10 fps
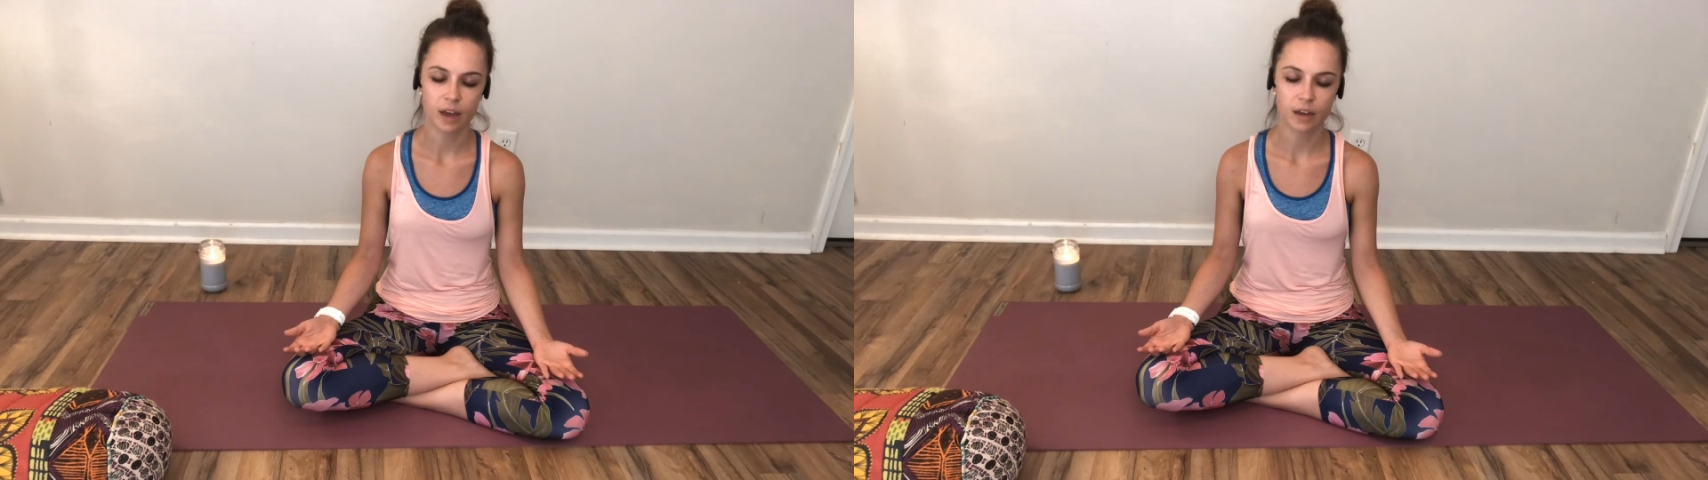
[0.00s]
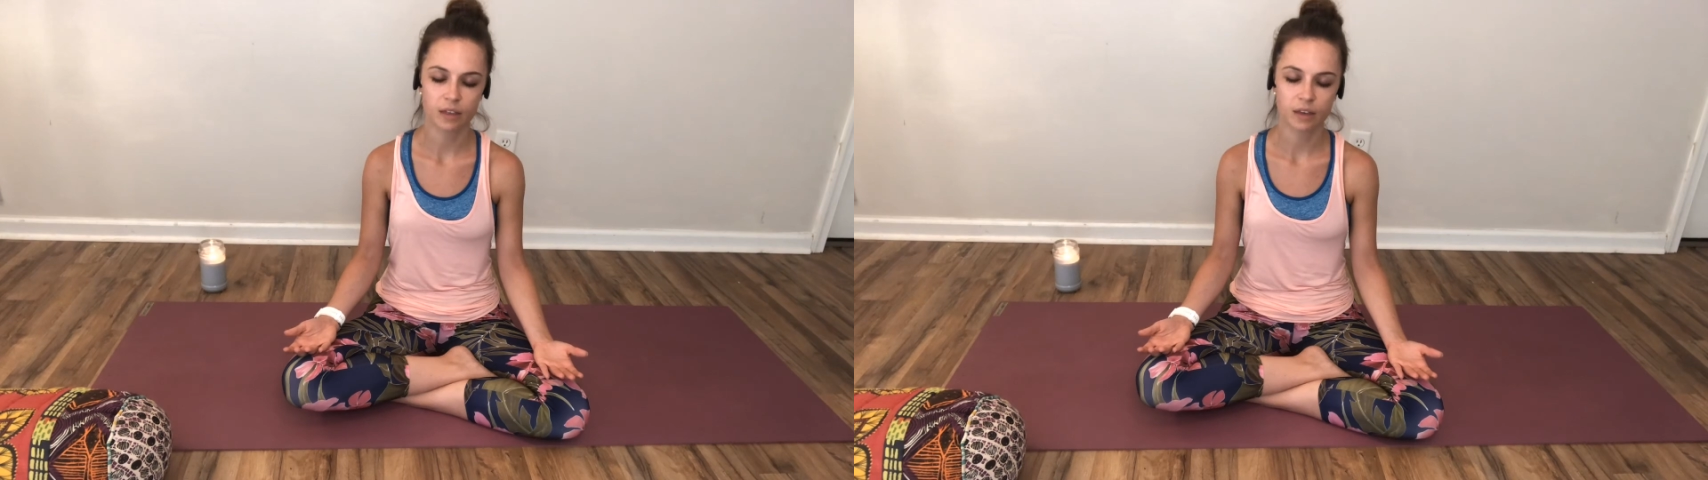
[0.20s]

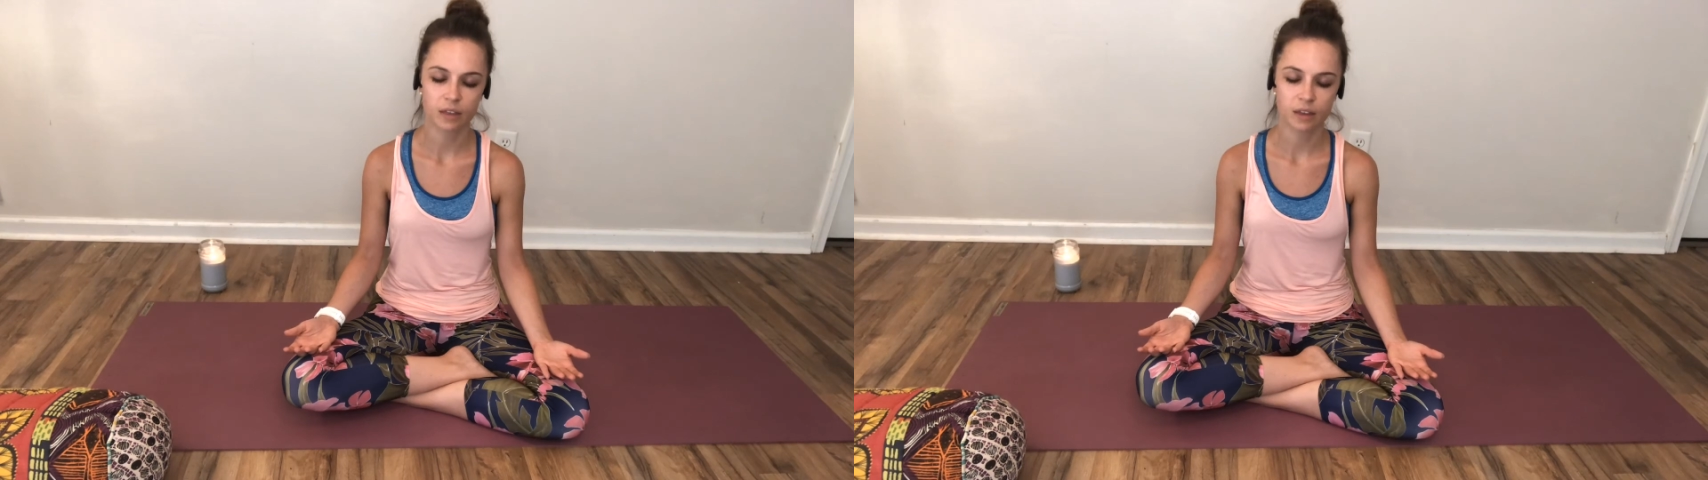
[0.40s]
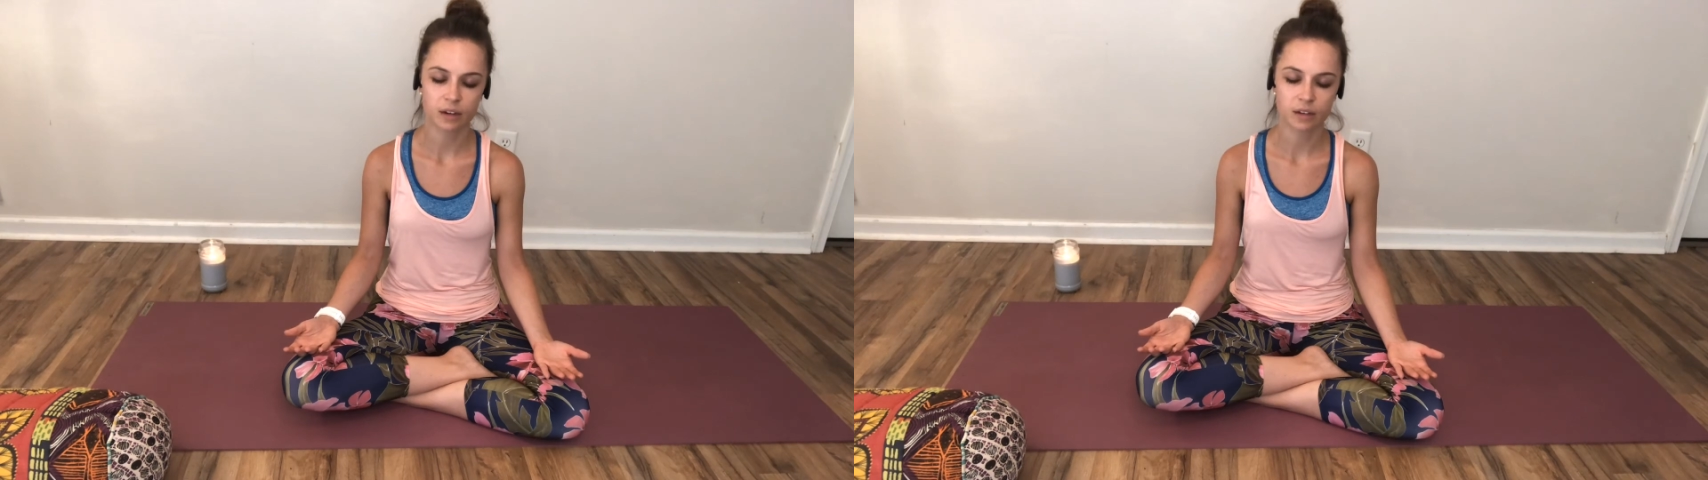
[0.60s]
anything
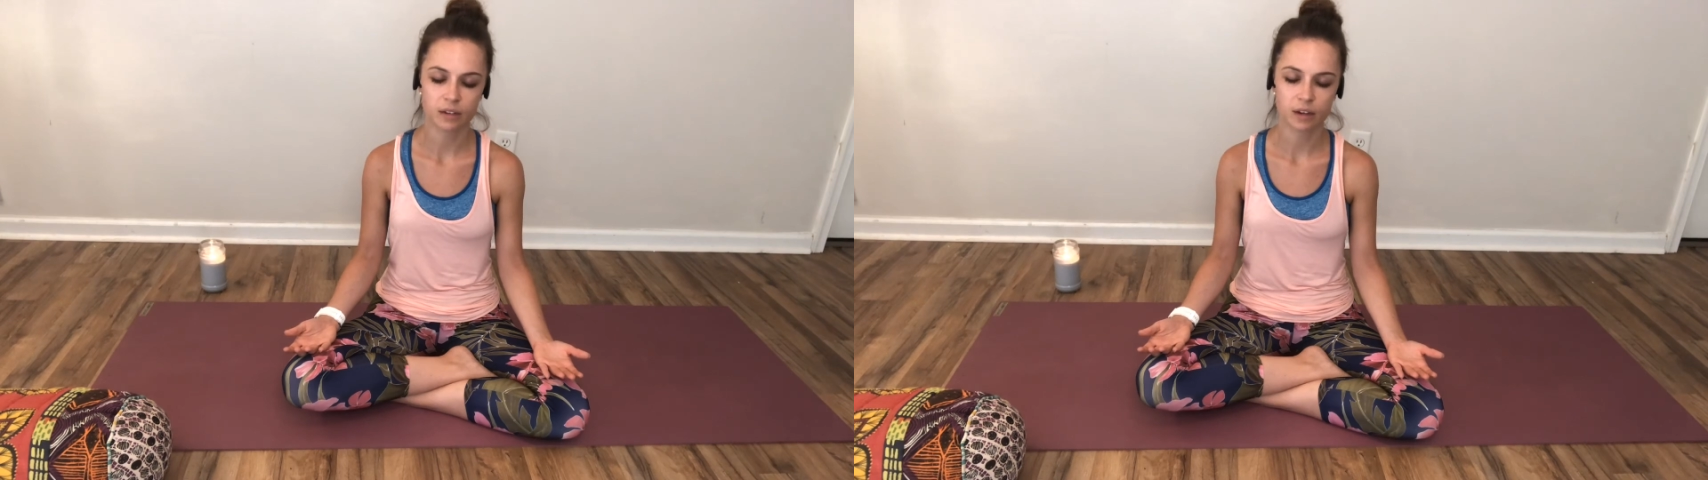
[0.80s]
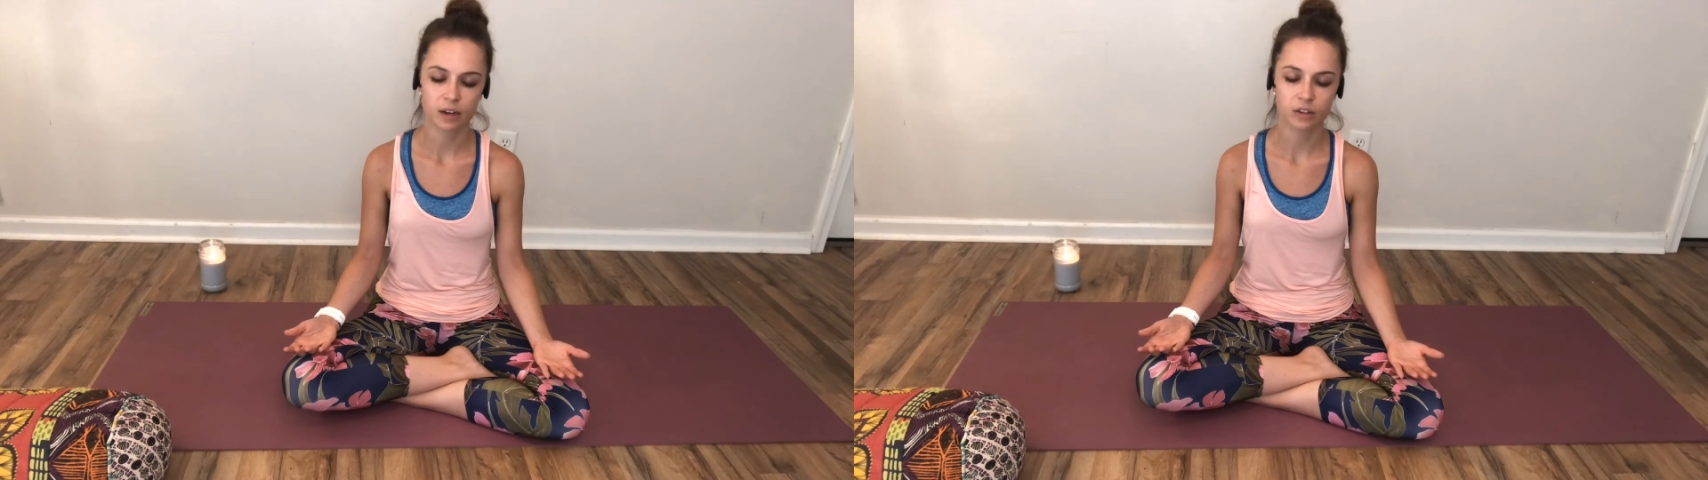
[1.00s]
that does
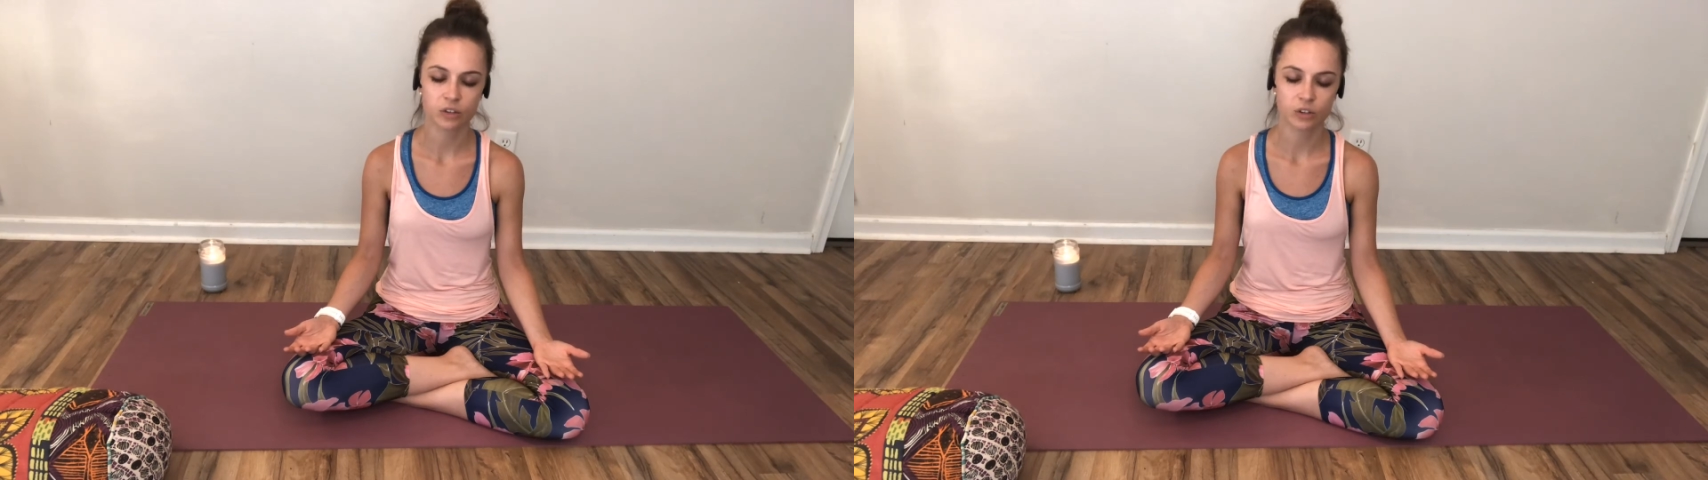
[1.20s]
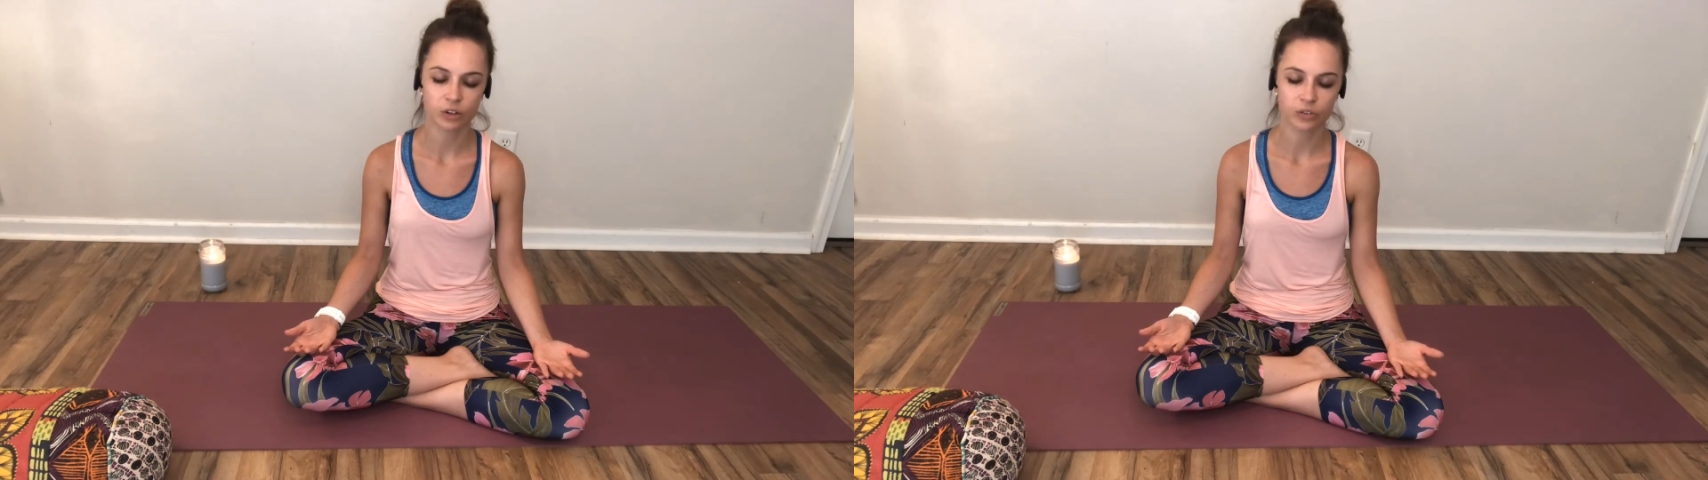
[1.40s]
not
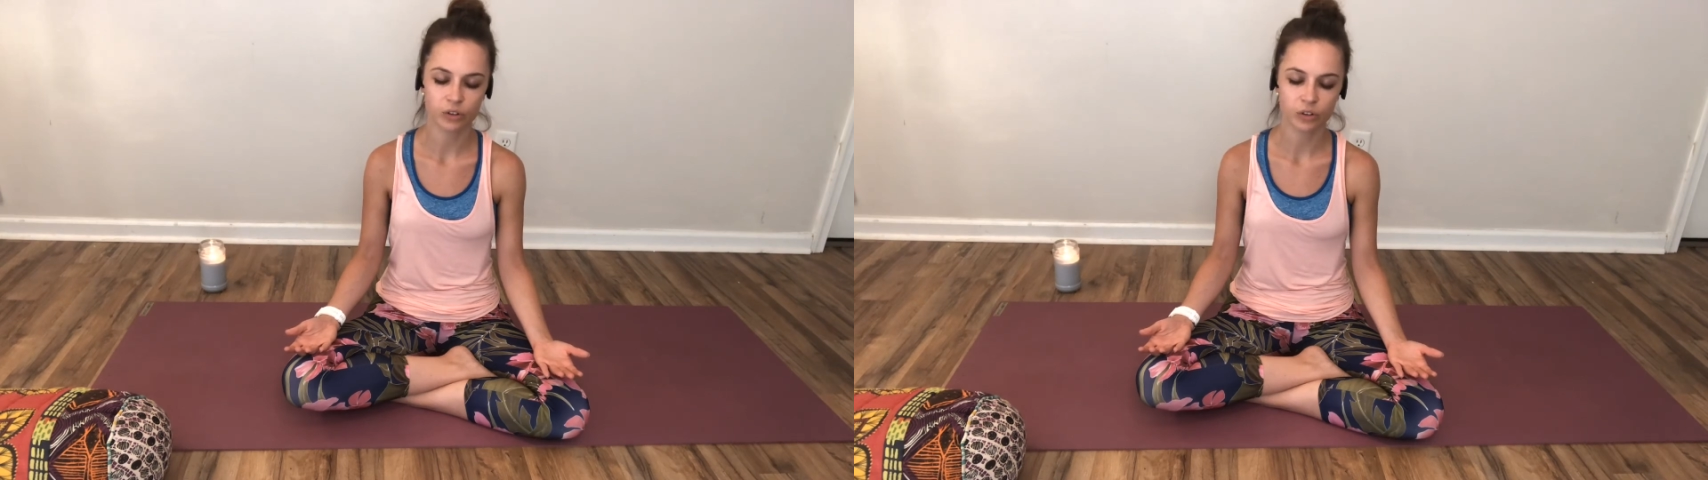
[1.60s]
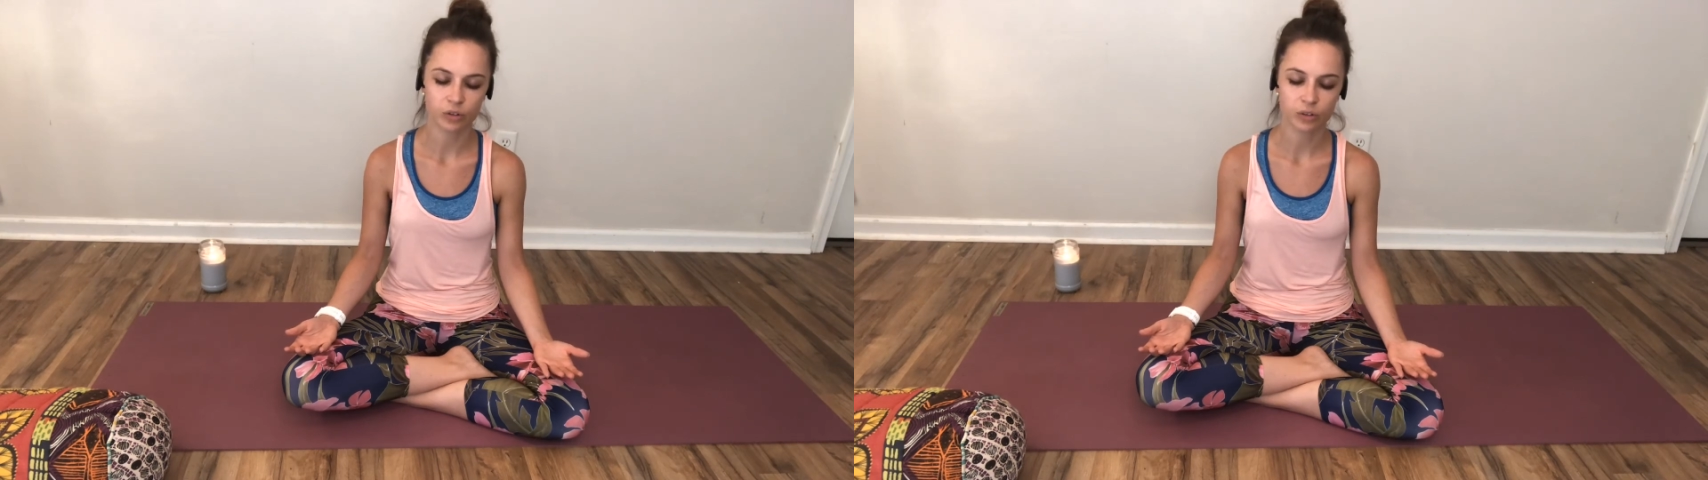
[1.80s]
serve you,